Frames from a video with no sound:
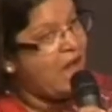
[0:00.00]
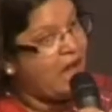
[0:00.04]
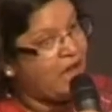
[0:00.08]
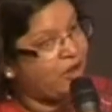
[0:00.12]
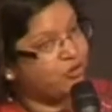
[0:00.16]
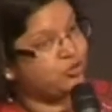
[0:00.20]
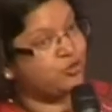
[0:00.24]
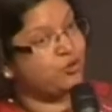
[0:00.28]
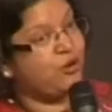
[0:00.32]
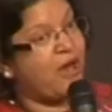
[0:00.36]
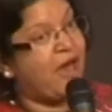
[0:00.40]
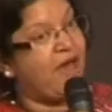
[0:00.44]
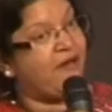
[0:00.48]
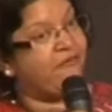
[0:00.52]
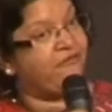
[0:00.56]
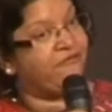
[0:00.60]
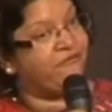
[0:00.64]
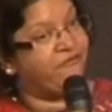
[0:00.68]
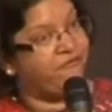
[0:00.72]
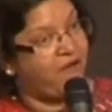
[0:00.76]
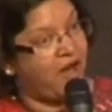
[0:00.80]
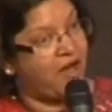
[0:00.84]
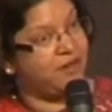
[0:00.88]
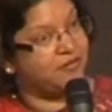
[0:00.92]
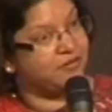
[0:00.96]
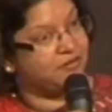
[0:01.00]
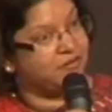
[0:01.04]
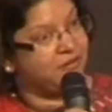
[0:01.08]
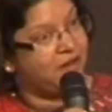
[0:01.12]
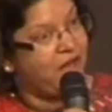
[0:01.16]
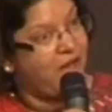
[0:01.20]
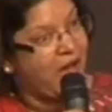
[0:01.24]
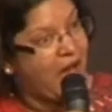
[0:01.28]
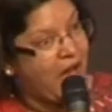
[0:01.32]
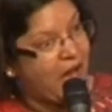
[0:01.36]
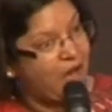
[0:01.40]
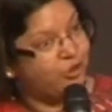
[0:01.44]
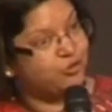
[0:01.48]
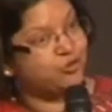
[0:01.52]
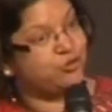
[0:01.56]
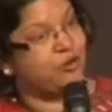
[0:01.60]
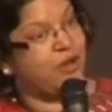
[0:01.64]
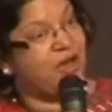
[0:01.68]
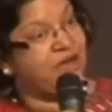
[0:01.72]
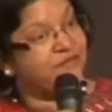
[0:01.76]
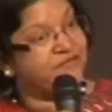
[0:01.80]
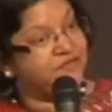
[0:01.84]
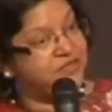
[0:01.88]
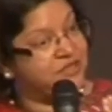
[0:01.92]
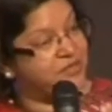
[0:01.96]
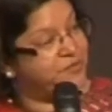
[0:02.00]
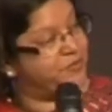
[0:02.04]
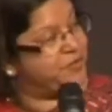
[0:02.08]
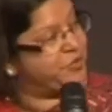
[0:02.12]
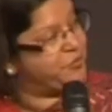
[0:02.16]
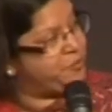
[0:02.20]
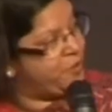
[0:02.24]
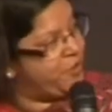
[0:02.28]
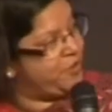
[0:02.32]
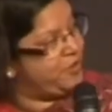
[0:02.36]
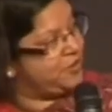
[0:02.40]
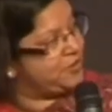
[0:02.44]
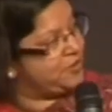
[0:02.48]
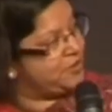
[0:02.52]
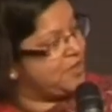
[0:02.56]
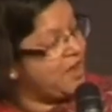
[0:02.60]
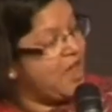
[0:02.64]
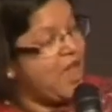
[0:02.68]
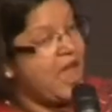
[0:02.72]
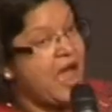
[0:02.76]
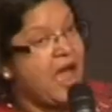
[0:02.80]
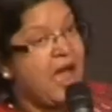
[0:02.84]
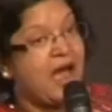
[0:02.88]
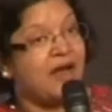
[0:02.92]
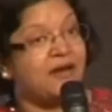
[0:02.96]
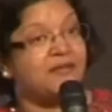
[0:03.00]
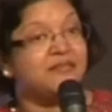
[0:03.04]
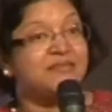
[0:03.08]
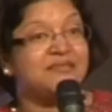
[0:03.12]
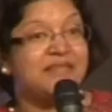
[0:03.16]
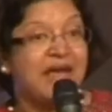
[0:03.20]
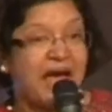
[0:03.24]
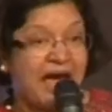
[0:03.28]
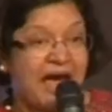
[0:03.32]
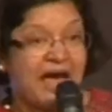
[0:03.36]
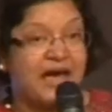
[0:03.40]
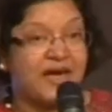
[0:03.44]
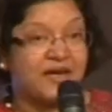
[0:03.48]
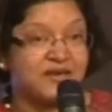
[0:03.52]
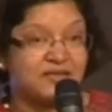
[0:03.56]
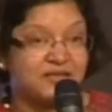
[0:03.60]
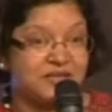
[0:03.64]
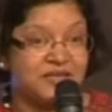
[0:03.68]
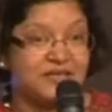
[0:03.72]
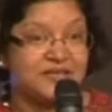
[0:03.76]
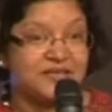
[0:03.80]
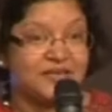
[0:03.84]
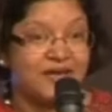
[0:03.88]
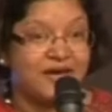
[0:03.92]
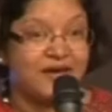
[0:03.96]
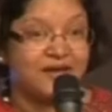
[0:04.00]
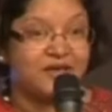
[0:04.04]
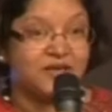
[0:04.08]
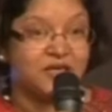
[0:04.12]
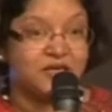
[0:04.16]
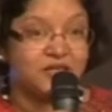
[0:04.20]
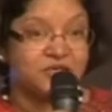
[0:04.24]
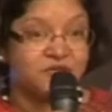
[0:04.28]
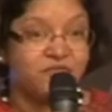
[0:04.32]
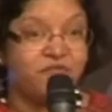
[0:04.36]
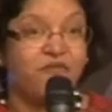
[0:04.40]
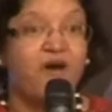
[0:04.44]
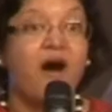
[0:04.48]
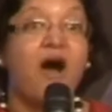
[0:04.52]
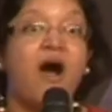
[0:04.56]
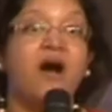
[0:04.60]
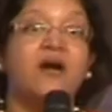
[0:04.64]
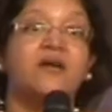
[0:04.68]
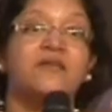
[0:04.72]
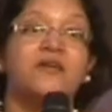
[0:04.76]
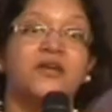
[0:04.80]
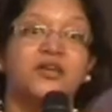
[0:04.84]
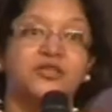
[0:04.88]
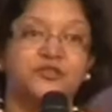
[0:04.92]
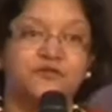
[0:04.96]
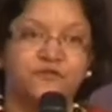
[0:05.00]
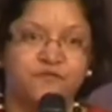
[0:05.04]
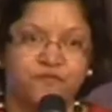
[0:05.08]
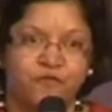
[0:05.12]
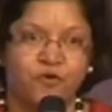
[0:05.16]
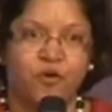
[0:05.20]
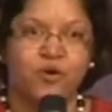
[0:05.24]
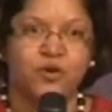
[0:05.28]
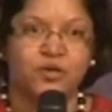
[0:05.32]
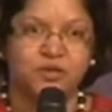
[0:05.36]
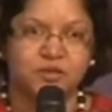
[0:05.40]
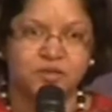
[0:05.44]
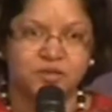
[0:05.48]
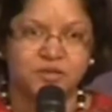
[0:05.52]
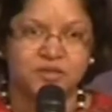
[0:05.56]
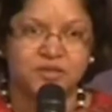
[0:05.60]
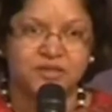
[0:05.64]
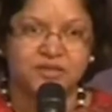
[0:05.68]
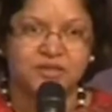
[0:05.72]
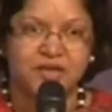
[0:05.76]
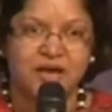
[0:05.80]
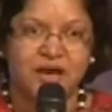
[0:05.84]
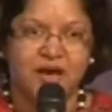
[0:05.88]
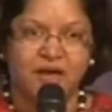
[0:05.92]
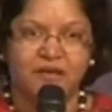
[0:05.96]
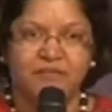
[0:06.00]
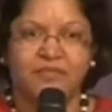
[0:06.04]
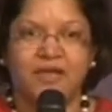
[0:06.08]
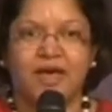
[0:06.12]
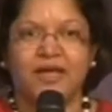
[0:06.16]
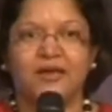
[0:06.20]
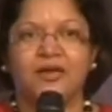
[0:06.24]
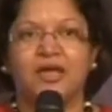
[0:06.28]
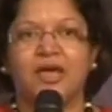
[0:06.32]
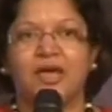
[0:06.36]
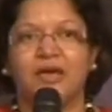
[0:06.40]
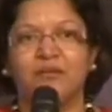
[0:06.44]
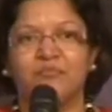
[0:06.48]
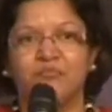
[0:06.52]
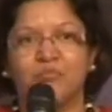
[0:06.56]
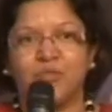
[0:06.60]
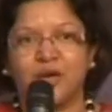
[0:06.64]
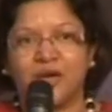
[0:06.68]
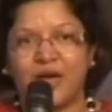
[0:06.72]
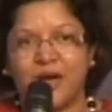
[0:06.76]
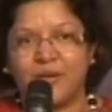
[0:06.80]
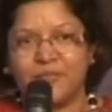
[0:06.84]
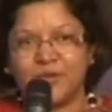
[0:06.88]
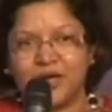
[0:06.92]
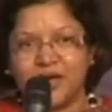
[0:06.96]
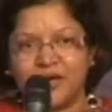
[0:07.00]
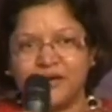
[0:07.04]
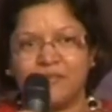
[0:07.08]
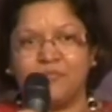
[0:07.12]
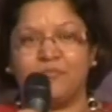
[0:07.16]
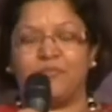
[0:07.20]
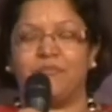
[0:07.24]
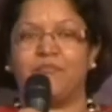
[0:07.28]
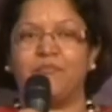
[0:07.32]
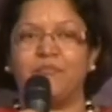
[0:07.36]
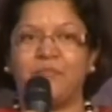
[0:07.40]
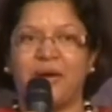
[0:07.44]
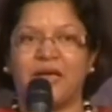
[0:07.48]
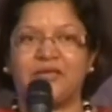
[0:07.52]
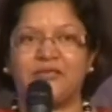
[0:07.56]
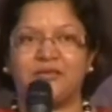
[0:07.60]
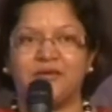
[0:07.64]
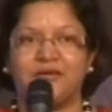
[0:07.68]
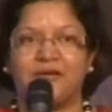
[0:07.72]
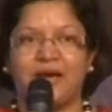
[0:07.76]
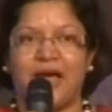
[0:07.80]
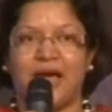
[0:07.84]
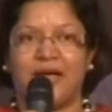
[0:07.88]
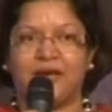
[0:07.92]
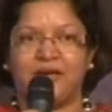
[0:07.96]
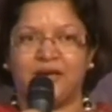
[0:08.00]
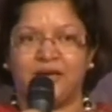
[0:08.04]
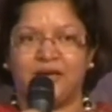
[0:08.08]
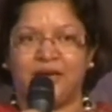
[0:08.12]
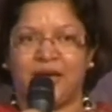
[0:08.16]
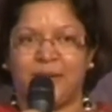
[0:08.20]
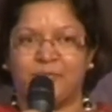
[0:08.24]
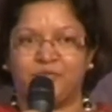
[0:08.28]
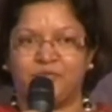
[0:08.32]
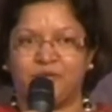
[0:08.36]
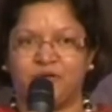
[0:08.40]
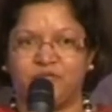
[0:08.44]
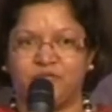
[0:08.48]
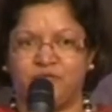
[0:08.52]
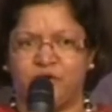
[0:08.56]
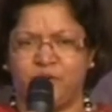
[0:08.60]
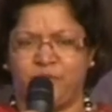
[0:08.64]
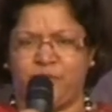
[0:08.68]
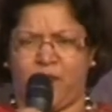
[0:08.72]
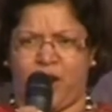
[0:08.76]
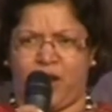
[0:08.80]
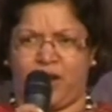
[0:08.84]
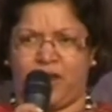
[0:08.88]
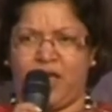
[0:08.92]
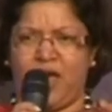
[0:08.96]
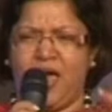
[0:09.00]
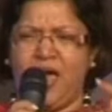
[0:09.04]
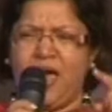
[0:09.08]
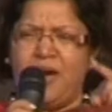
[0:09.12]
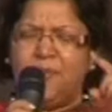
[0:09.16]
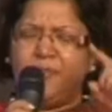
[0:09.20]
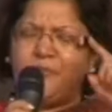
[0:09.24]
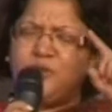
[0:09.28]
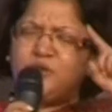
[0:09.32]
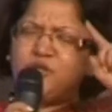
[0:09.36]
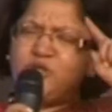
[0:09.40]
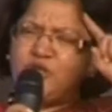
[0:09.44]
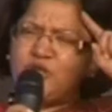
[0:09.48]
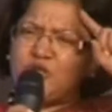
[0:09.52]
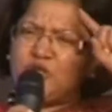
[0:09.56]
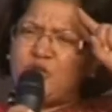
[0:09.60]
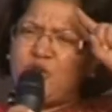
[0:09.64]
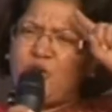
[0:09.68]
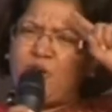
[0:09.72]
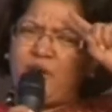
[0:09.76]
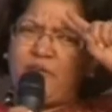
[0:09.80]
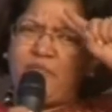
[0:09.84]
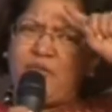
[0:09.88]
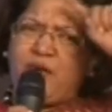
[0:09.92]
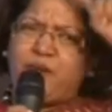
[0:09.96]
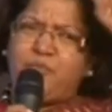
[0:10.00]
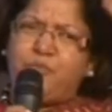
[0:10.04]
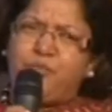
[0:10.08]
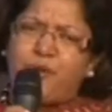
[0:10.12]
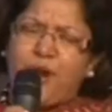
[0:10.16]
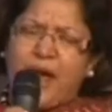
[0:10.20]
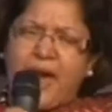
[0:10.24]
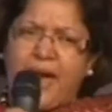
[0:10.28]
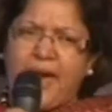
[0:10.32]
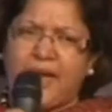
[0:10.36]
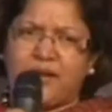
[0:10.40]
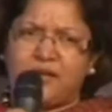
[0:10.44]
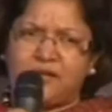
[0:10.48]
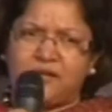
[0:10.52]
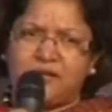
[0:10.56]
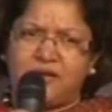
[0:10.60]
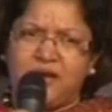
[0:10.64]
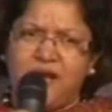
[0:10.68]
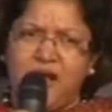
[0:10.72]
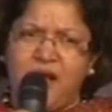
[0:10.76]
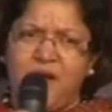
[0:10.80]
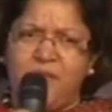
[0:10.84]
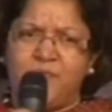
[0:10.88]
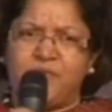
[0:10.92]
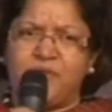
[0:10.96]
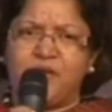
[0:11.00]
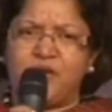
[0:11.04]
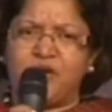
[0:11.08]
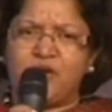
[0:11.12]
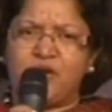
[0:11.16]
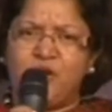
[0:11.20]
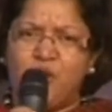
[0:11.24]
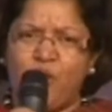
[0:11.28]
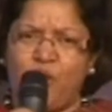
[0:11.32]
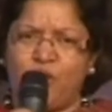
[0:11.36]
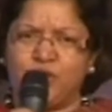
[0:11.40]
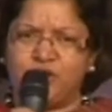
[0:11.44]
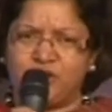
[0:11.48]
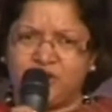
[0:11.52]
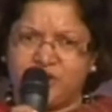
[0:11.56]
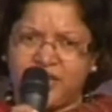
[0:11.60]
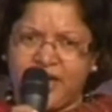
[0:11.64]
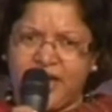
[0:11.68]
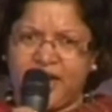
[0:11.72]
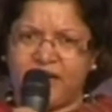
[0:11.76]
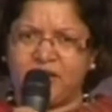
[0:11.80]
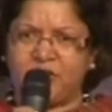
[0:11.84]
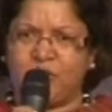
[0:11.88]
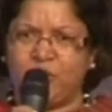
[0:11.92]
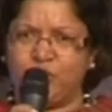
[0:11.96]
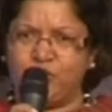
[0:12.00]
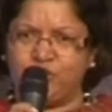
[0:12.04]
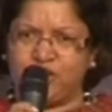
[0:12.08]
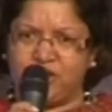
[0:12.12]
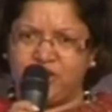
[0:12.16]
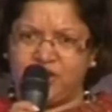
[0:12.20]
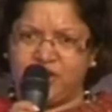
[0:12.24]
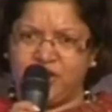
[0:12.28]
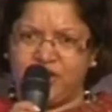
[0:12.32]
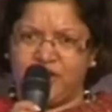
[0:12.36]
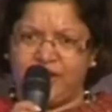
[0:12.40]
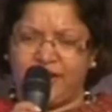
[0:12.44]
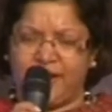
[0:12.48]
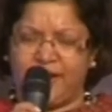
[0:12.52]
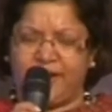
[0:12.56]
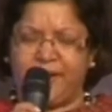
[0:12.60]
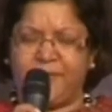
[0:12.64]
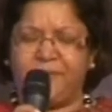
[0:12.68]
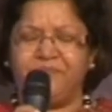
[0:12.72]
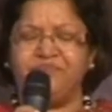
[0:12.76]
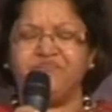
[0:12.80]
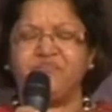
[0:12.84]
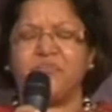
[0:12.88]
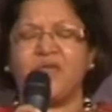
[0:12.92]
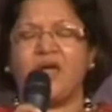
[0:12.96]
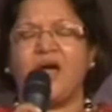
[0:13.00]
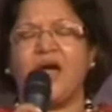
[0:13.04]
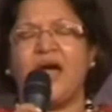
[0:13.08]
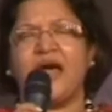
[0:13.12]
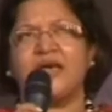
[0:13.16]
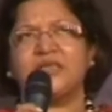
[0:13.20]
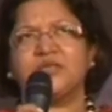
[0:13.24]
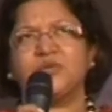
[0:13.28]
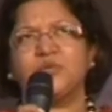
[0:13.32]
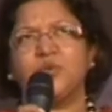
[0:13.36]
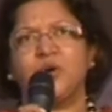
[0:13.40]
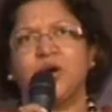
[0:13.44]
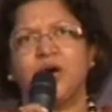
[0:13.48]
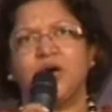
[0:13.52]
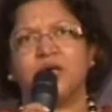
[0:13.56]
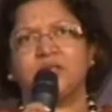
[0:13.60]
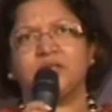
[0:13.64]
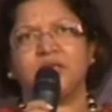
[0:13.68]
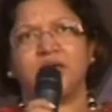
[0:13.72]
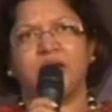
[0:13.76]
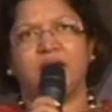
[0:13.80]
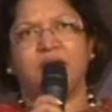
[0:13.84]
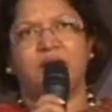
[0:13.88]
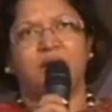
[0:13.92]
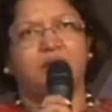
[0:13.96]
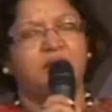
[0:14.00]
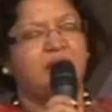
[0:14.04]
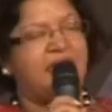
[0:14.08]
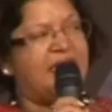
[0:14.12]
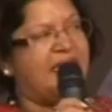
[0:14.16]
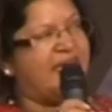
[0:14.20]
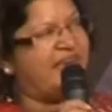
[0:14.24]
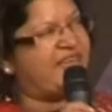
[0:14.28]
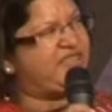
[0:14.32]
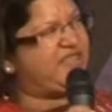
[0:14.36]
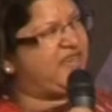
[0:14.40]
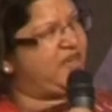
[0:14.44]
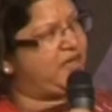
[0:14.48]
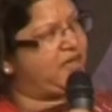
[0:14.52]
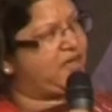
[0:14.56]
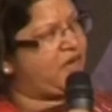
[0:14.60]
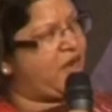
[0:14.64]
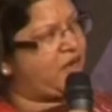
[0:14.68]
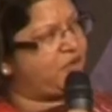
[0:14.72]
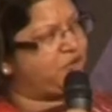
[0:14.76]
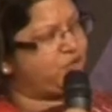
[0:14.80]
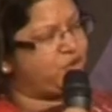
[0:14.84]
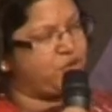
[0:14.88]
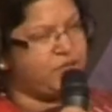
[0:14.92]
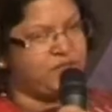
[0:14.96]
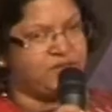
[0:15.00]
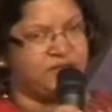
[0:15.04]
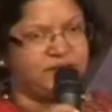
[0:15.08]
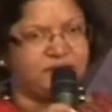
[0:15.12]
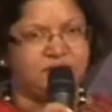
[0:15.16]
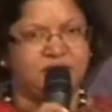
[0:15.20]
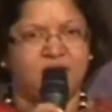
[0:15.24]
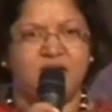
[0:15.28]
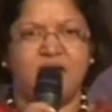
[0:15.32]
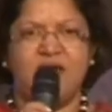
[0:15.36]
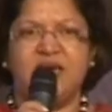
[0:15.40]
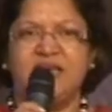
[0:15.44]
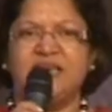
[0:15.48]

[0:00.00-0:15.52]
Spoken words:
how to have fun, how to have team spirit. And that, they said, is far greater focus than him becoming better and adept at football. But just look at that brand. The coach, the head coach in India, has worked in 18 countries,